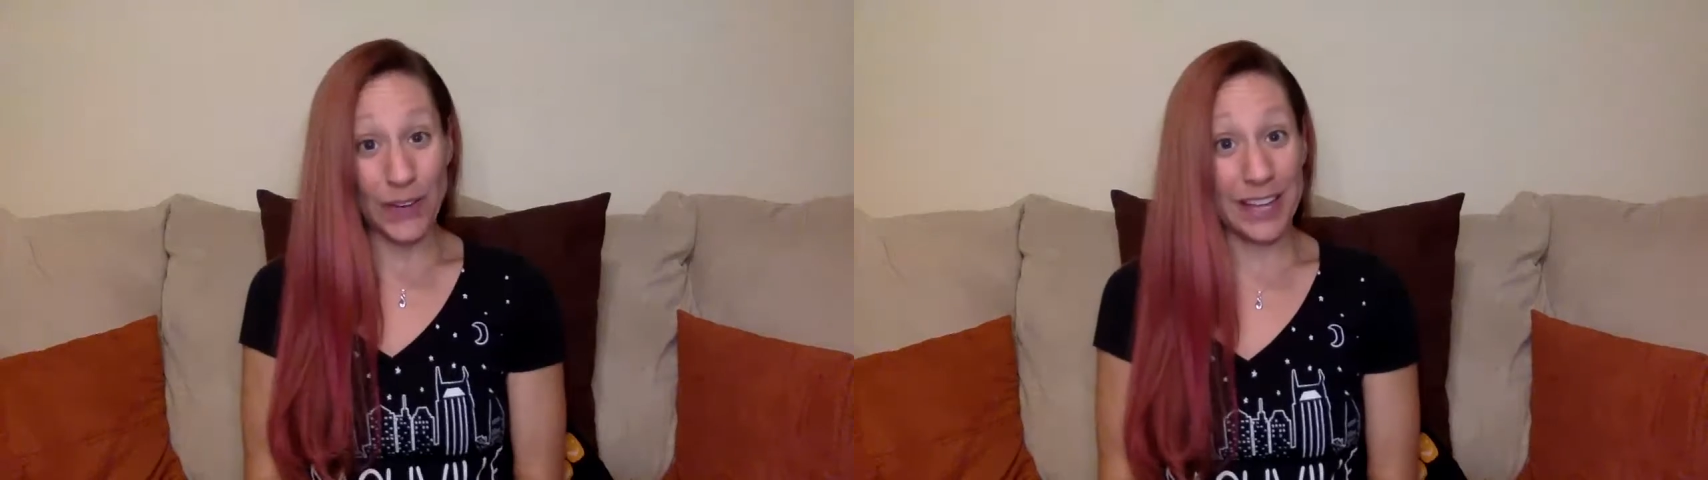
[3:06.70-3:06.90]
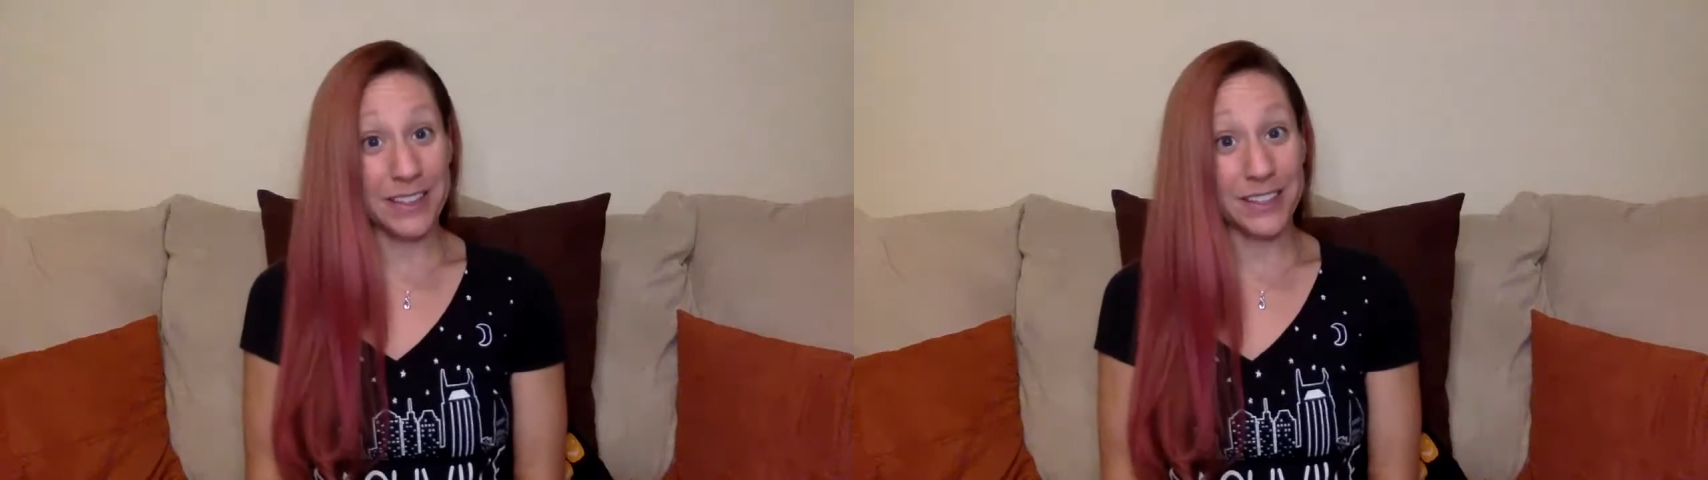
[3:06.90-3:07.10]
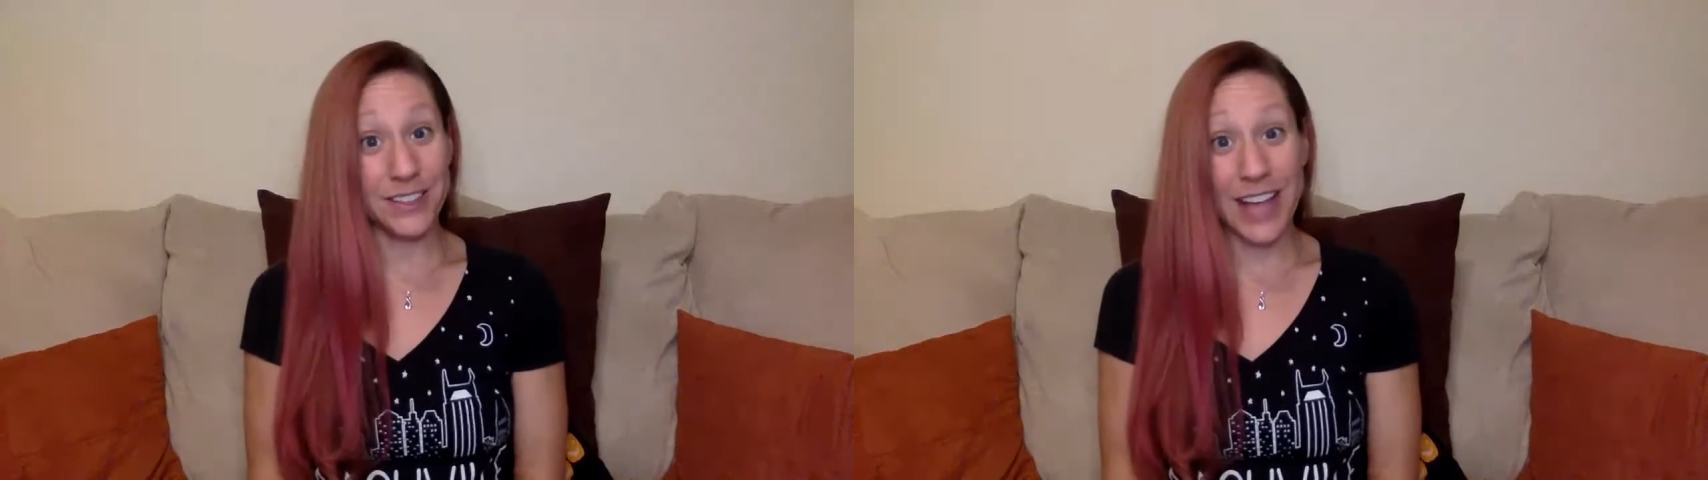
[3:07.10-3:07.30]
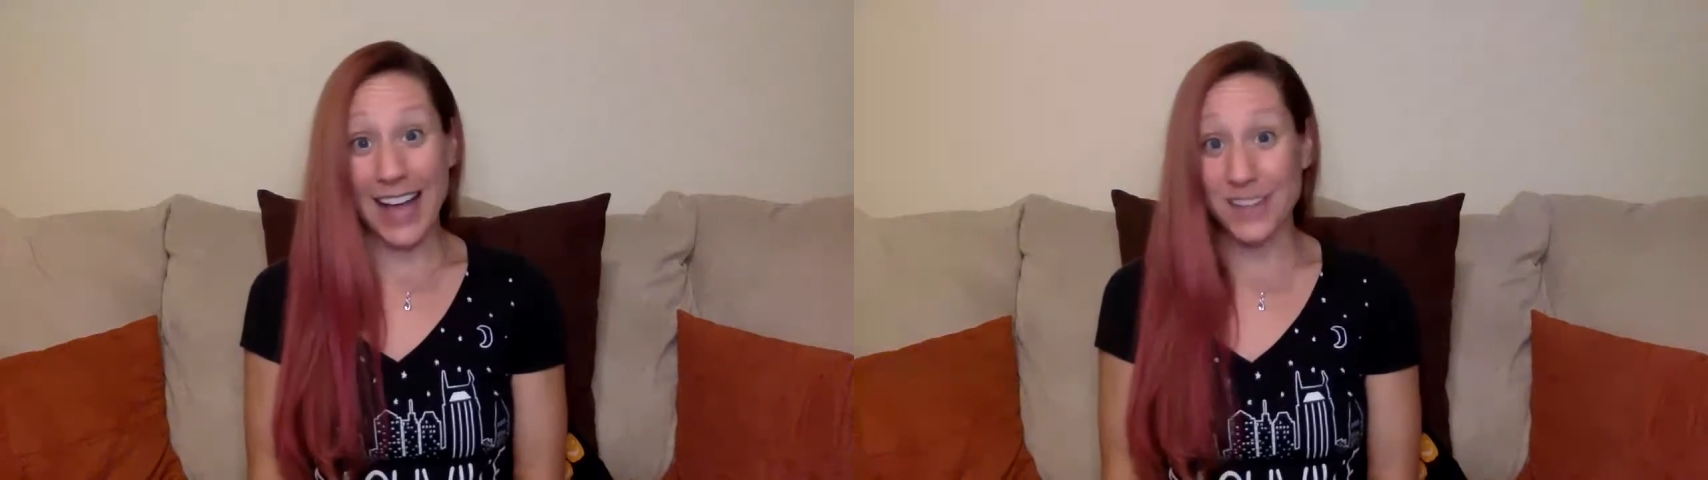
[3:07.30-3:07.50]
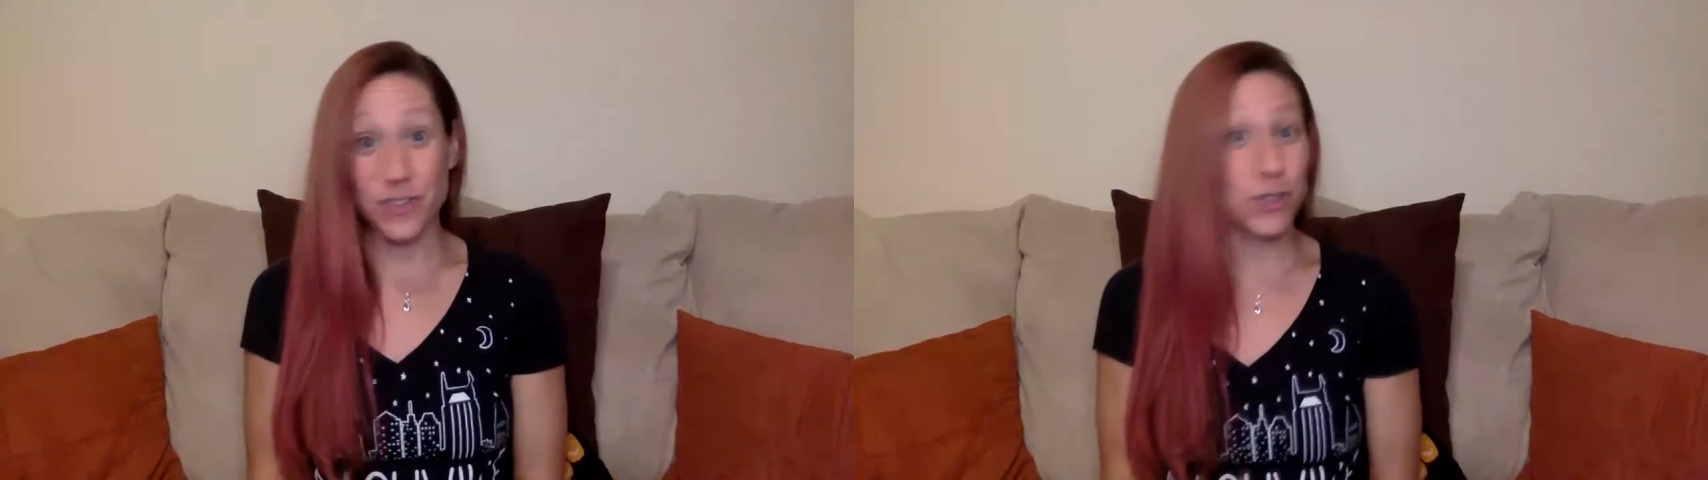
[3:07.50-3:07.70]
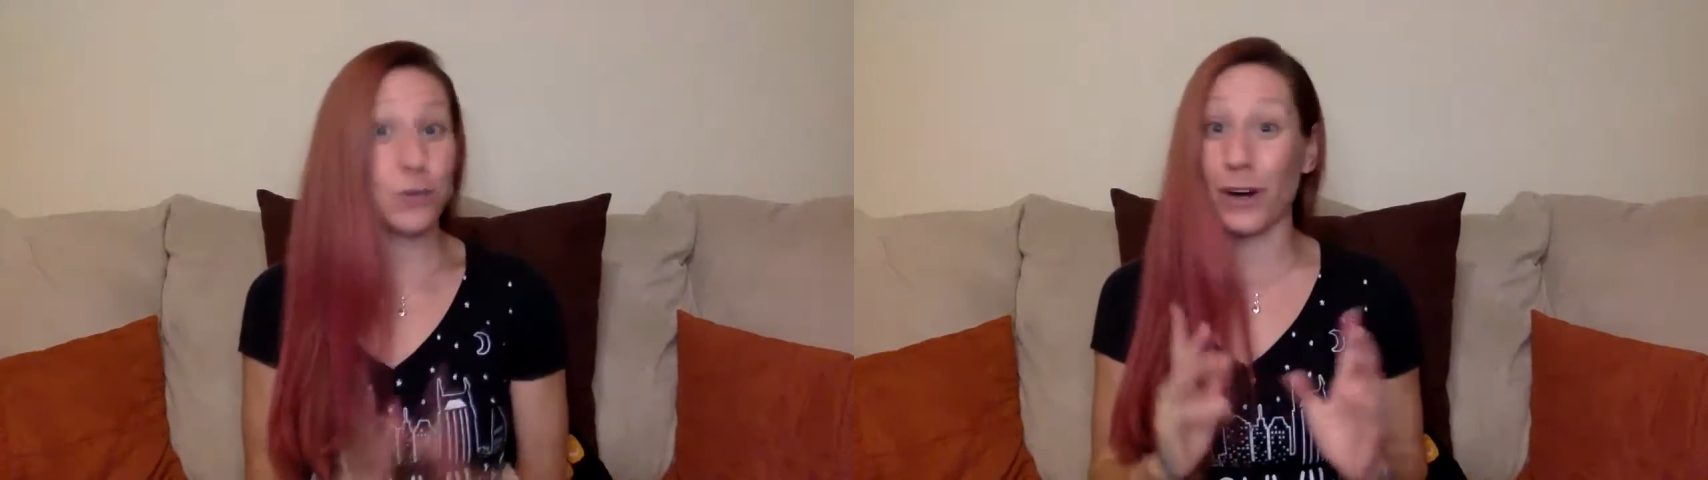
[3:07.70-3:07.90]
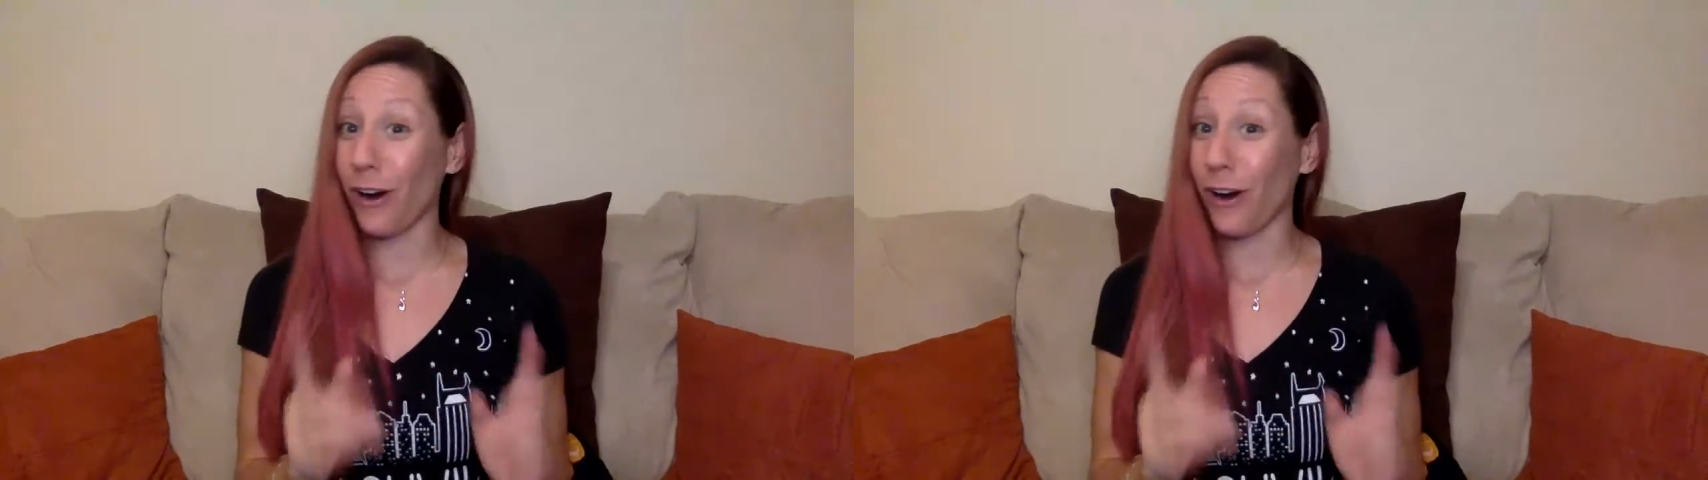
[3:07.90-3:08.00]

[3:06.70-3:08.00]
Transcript: Okay, the last two